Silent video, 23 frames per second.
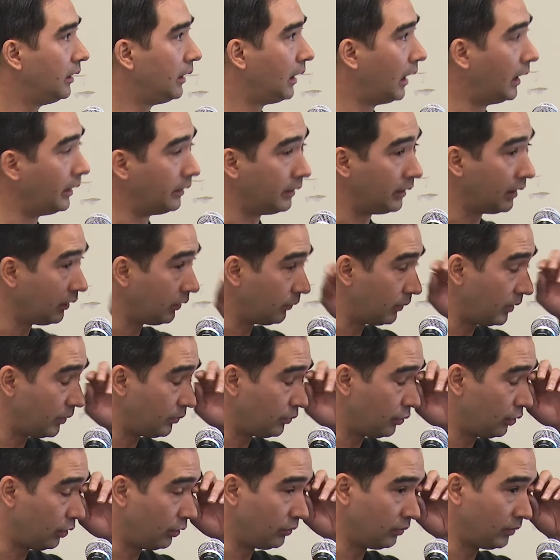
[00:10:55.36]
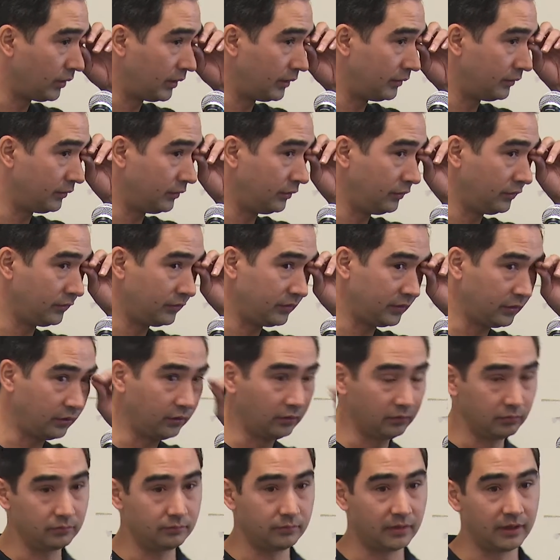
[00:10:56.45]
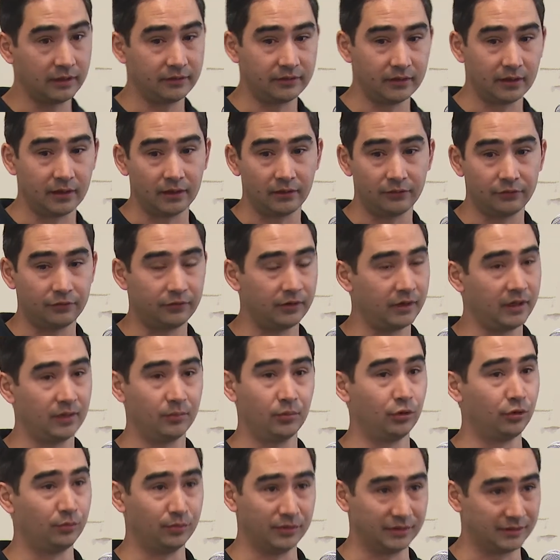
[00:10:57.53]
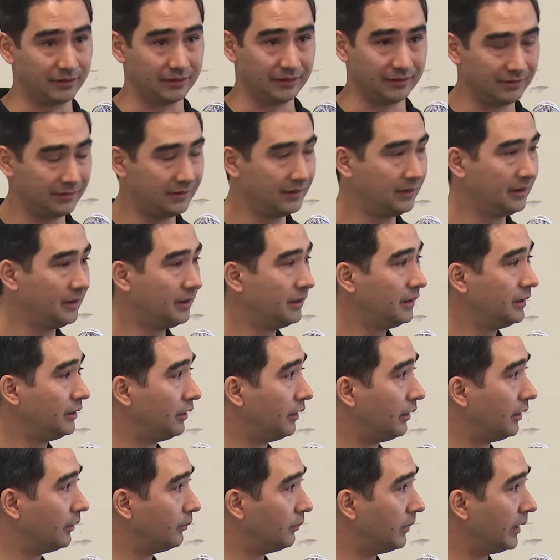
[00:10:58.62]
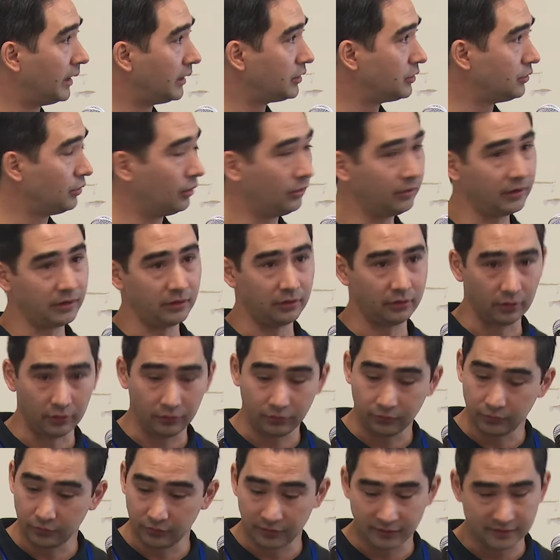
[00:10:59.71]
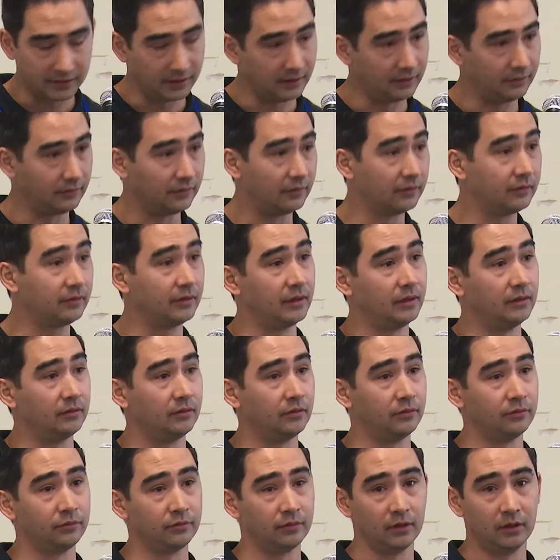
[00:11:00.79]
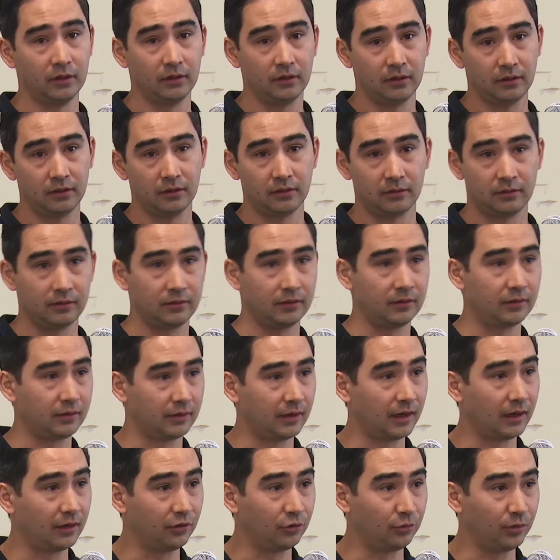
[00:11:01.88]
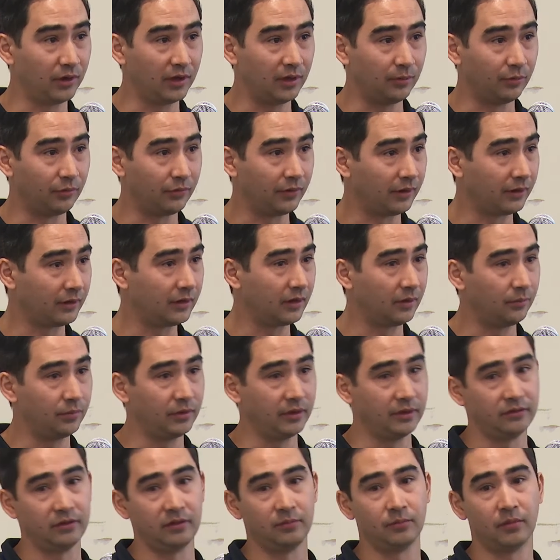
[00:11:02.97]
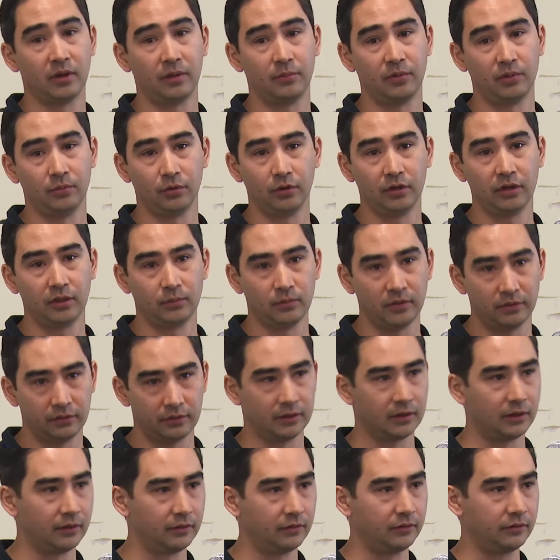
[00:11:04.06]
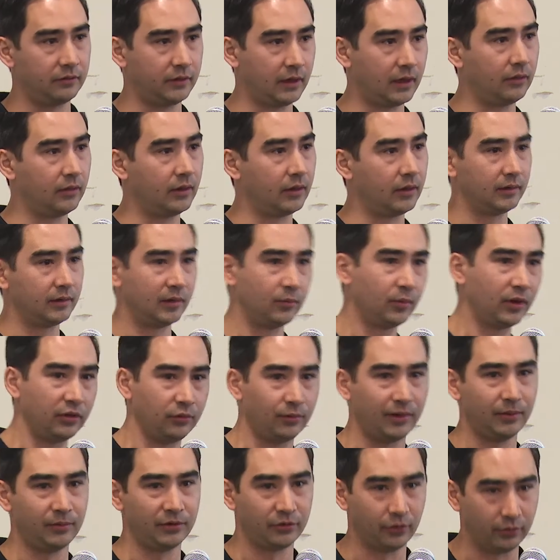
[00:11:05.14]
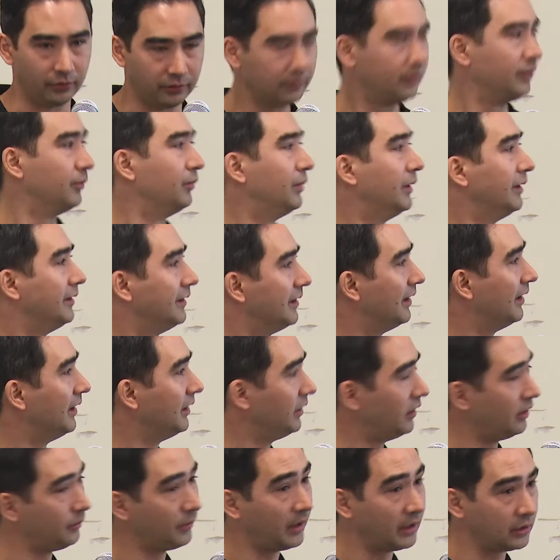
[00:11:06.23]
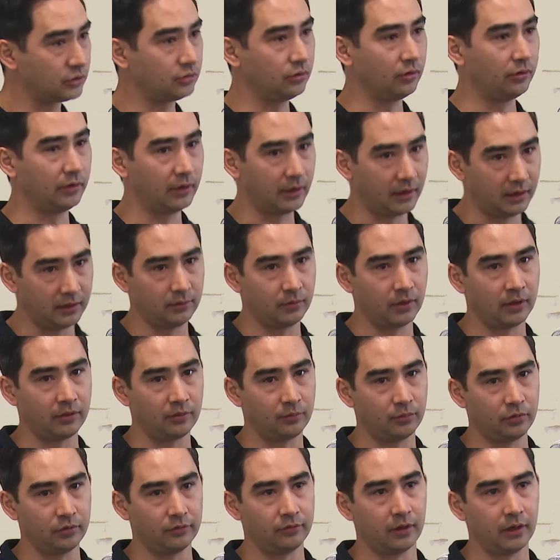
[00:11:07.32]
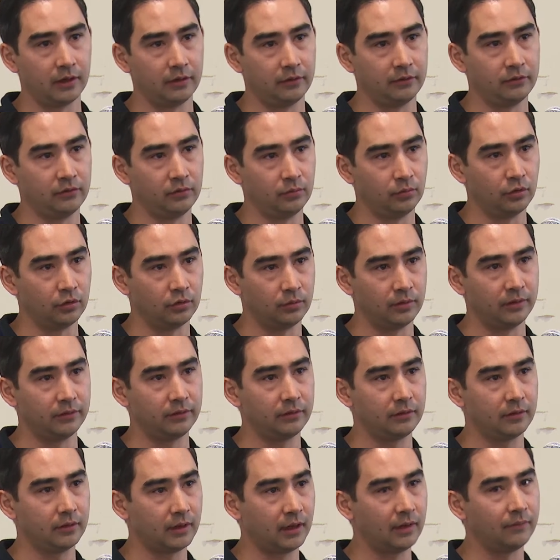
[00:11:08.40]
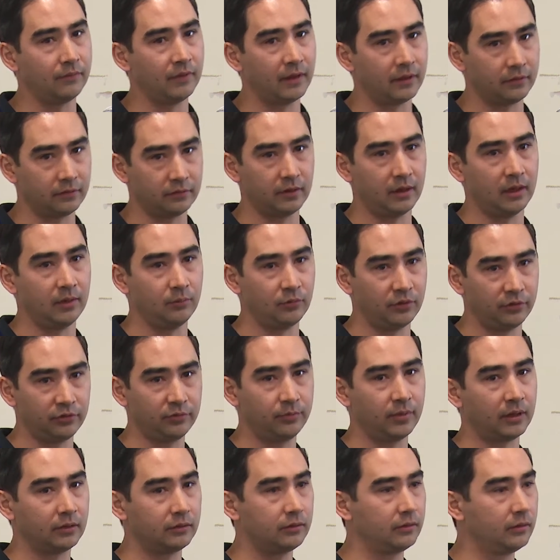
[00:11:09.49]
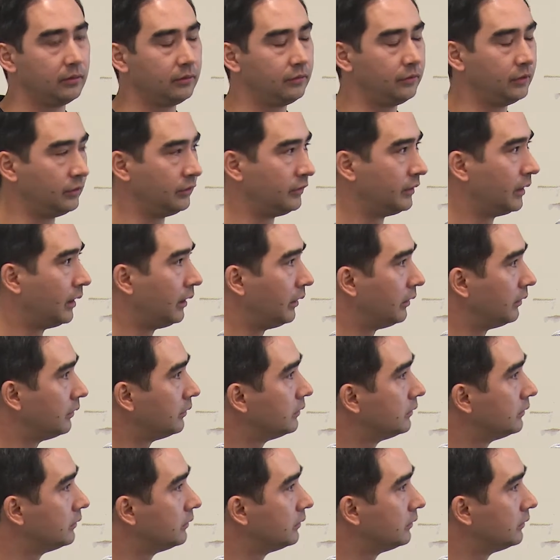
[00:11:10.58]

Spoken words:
And another important one, do you sell my data for any purpose? Make sure that you go through the T's and C's of AgriWeb, of other companies that you might be working with, and understand And by the way, we don't. But make sure that any other providers you work with have that same respect for your data.